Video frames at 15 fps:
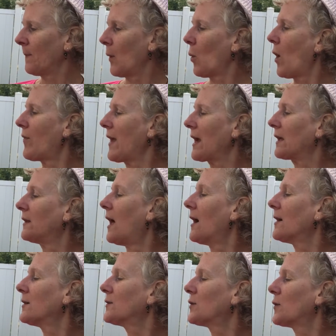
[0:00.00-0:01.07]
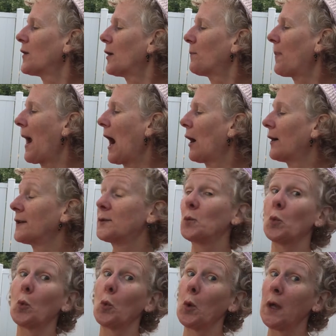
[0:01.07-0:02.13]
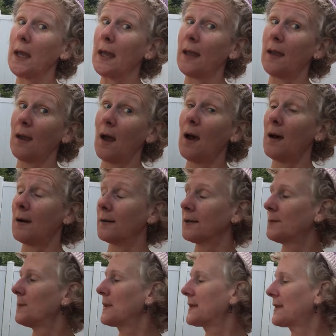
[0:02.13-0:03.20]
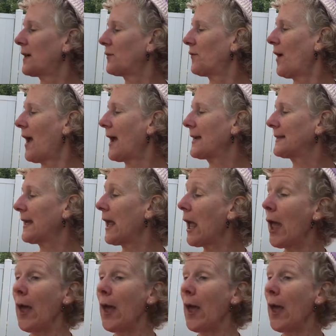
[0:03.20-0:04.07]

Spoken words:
While they clung to their parents, we hugged Miss Sunrise.